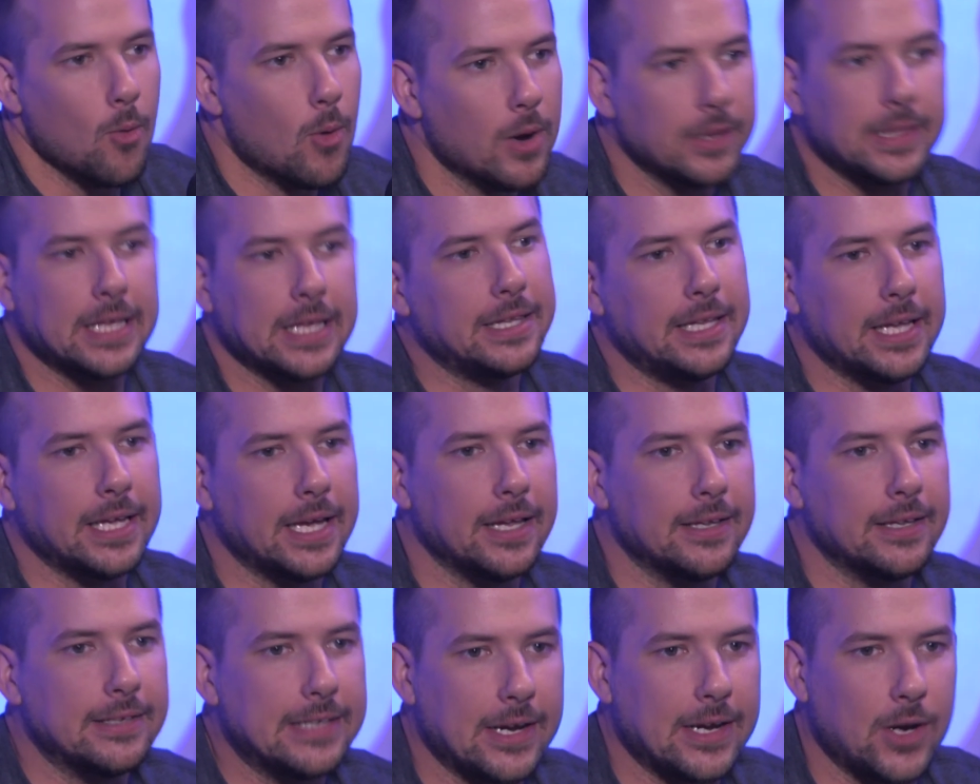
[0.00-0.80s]
What they
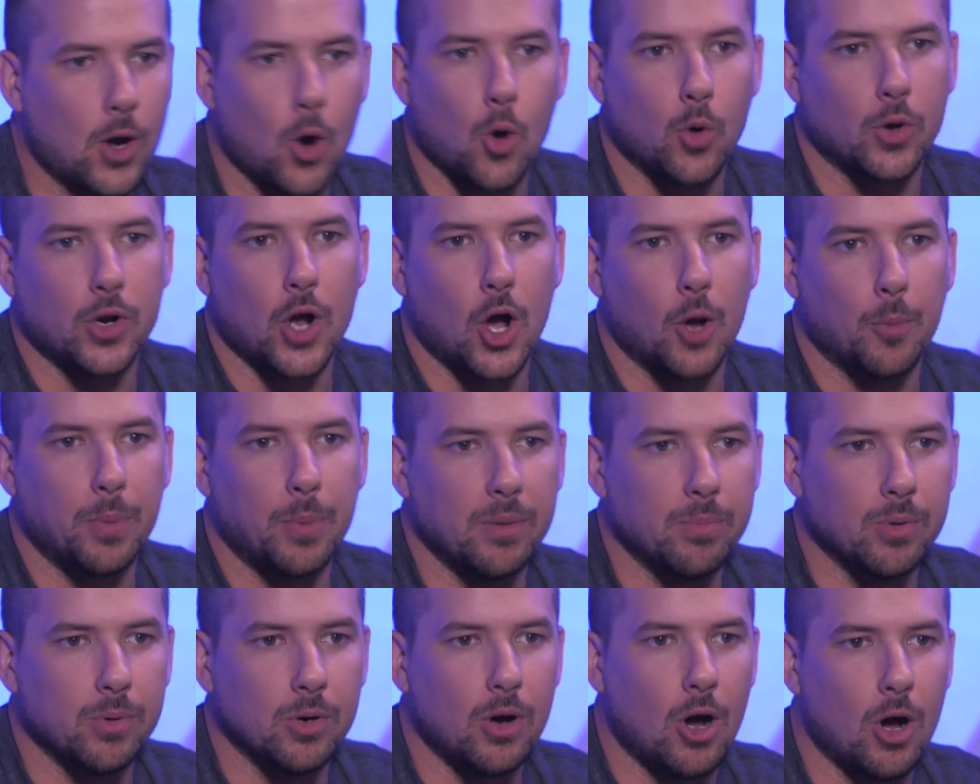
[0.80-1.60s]
did is they cold called
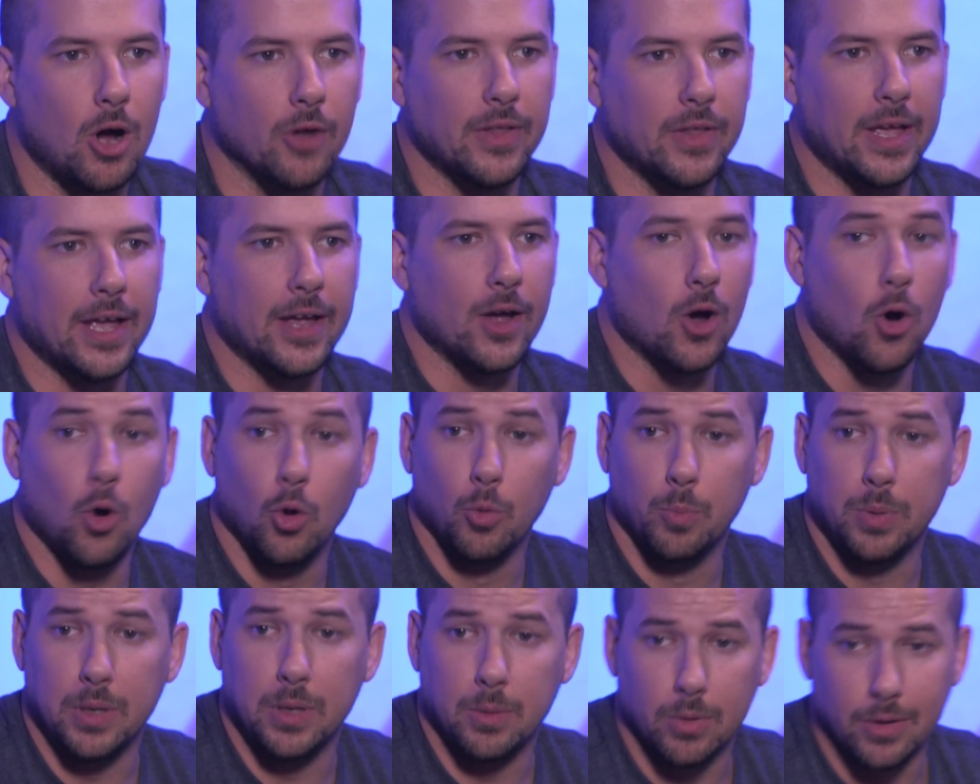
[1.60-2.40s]
people all day,
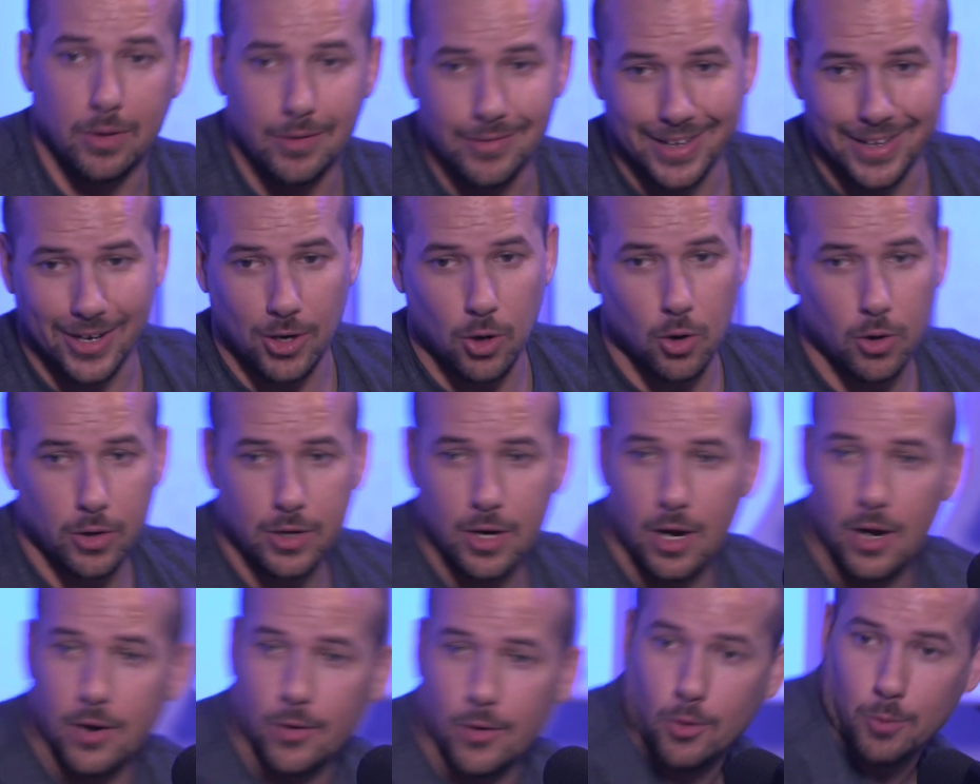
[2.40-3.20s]
old people. They
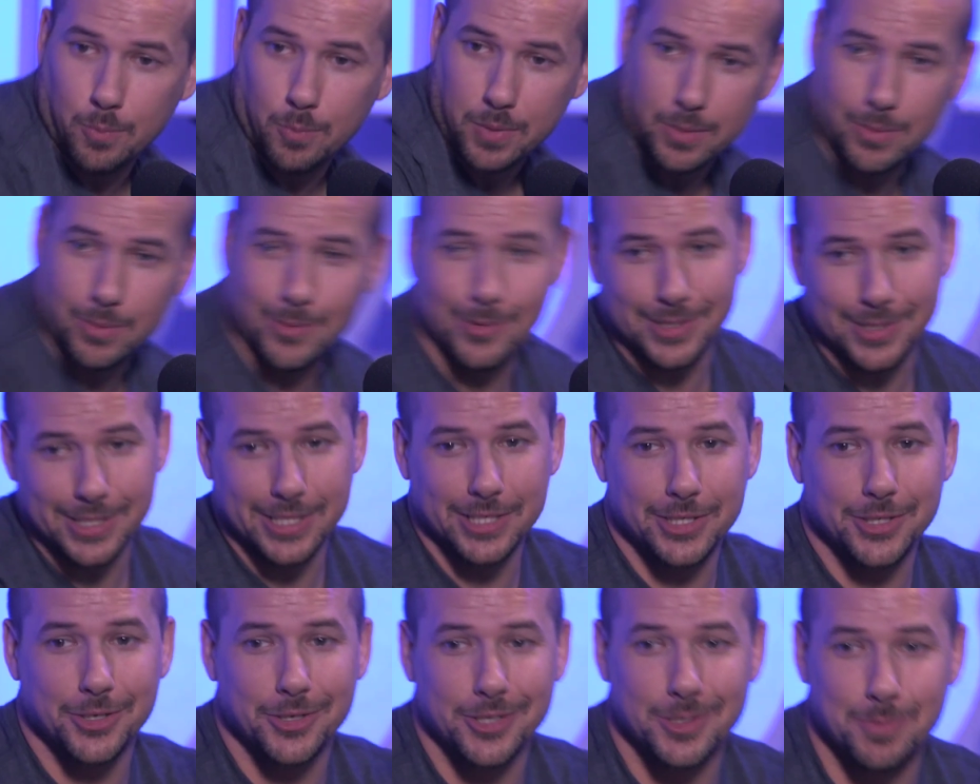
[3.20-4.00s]
cold called old people whose
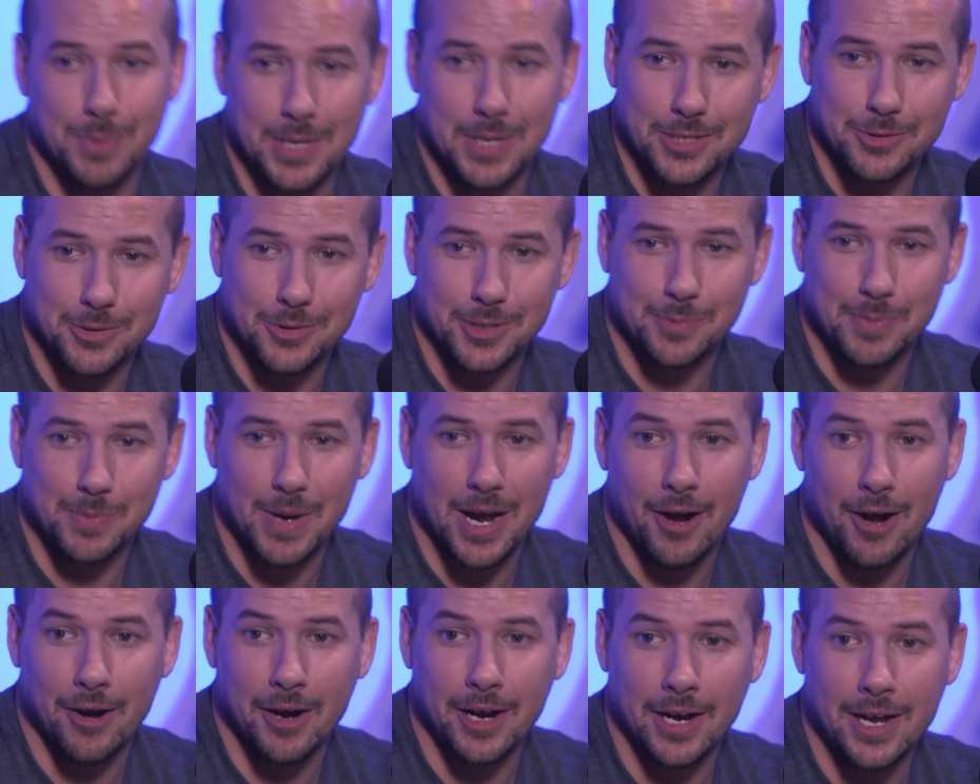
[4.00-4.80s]
insurance plans were
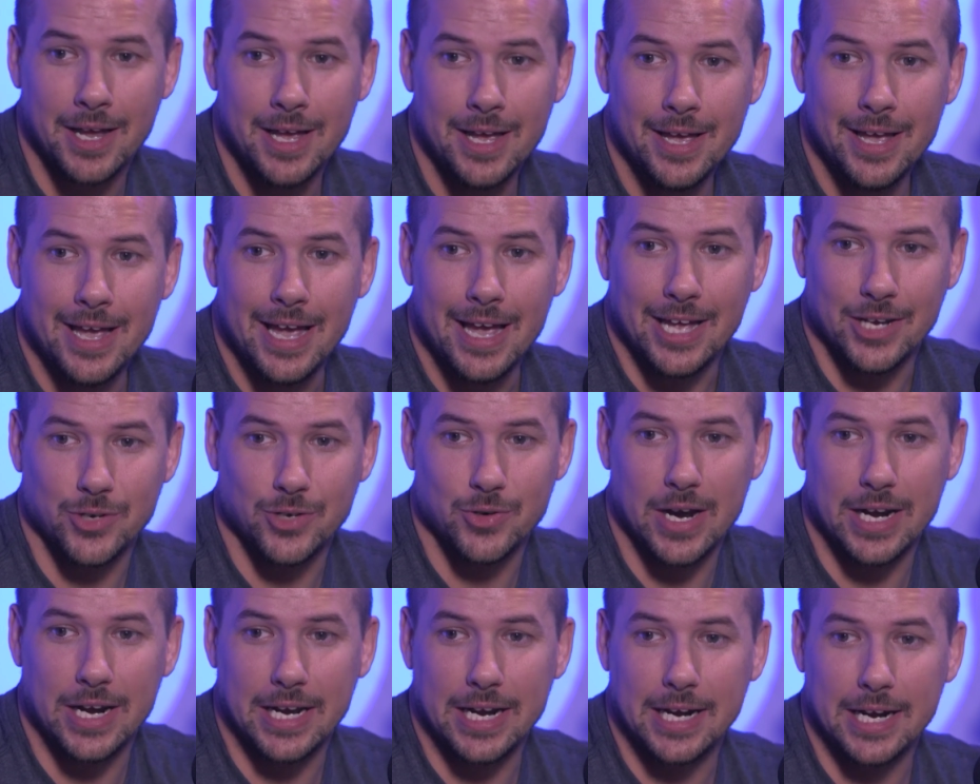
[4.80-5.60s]
expiring and
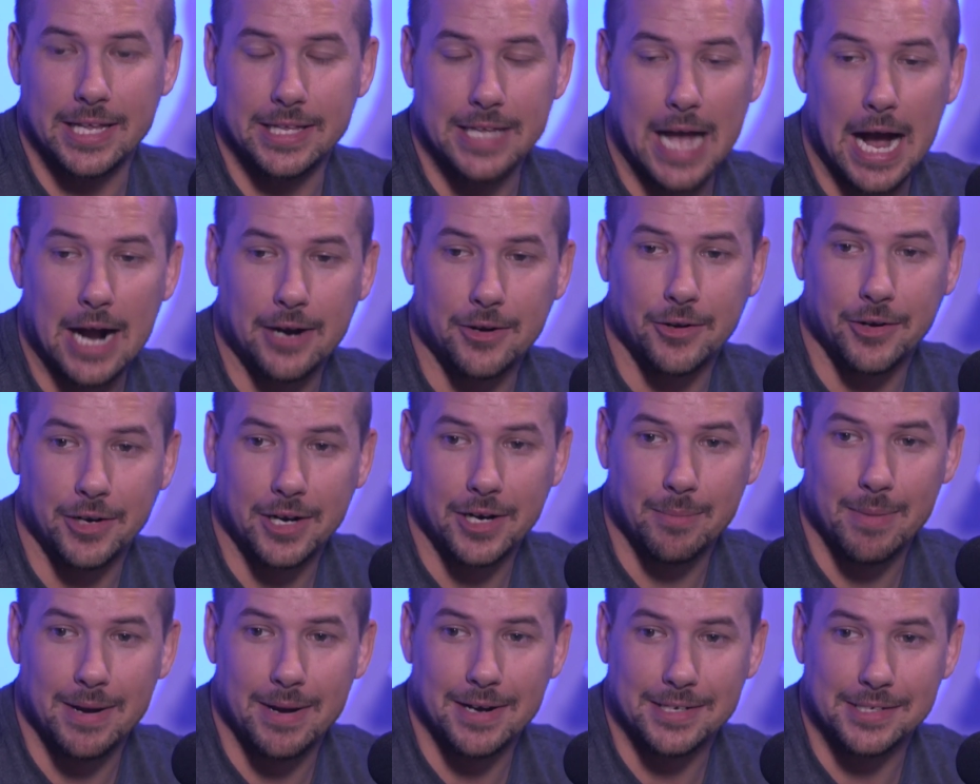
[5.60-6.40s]
tried to get a doctor
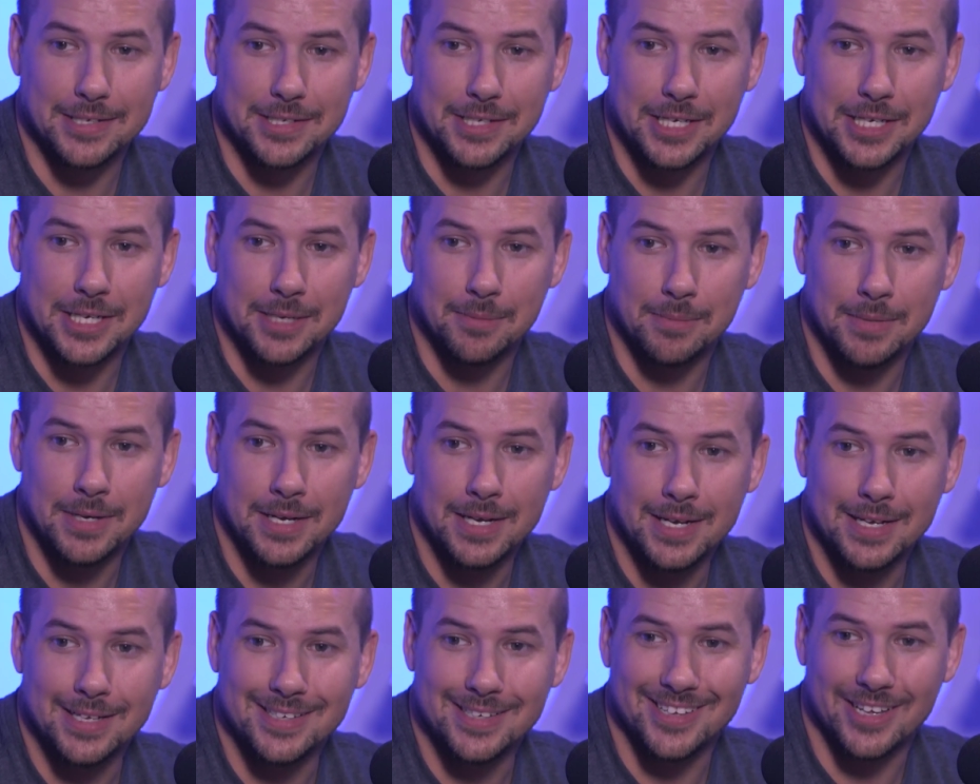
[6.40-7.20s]
to come out to see them
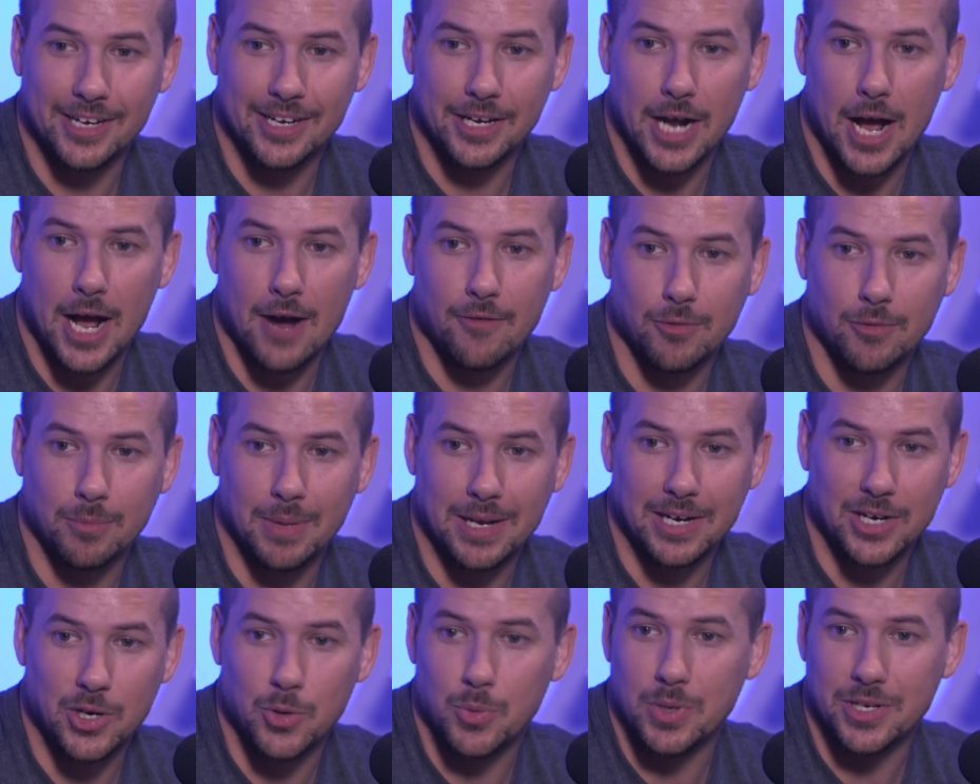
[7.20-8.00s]
so they could offer
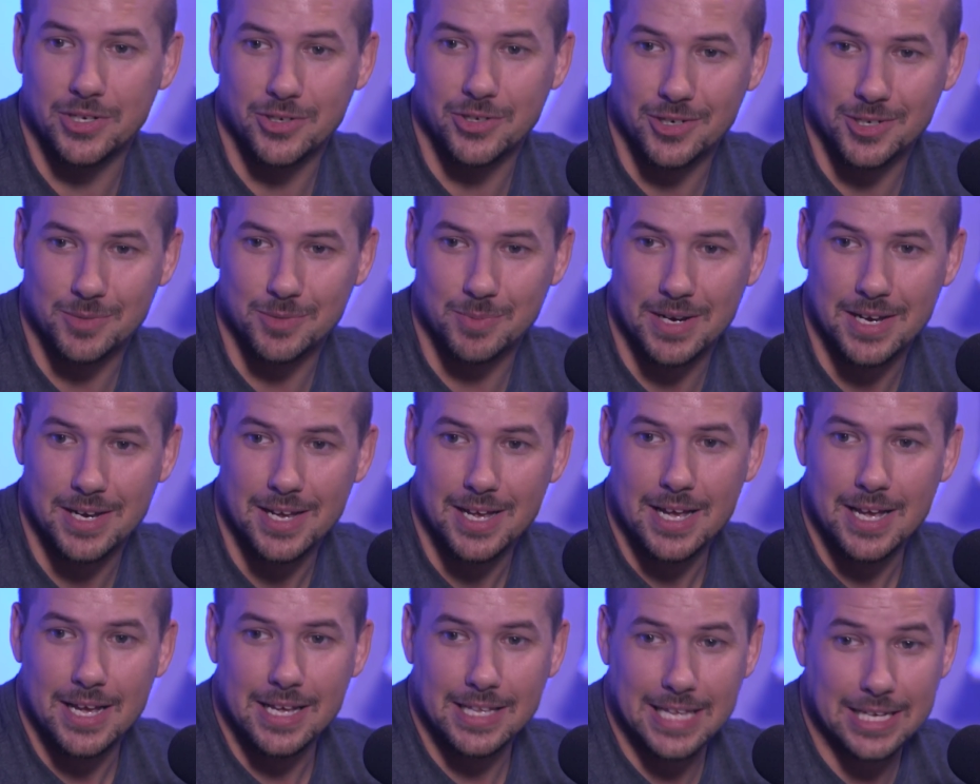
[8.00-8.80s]
them like new insurance
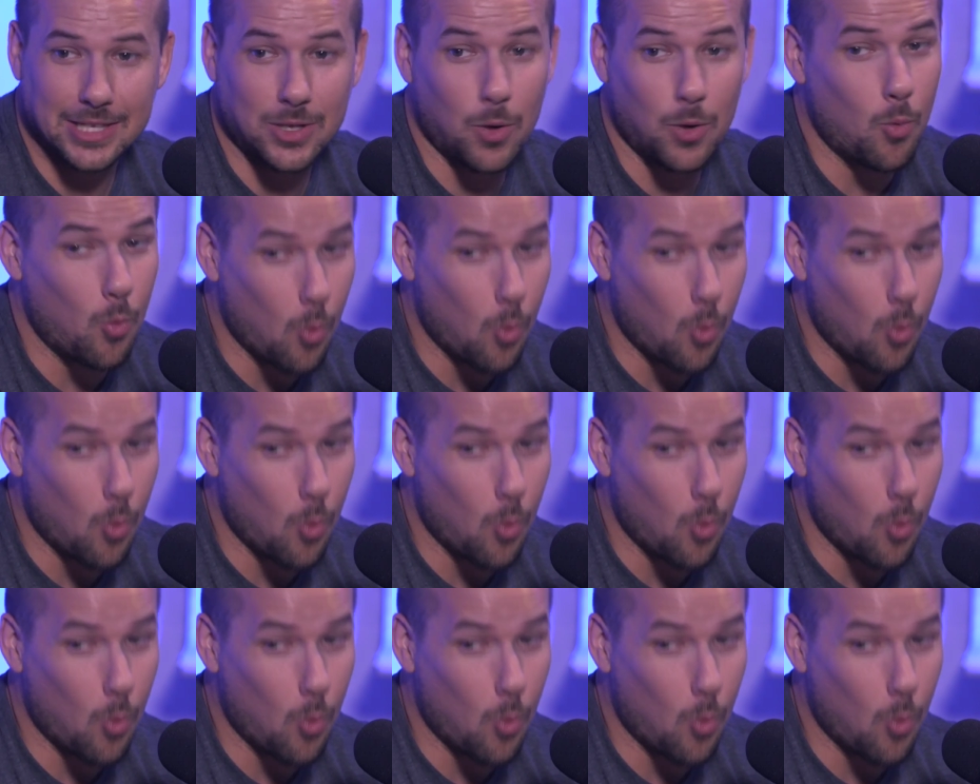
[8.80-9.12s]
plans. Like job.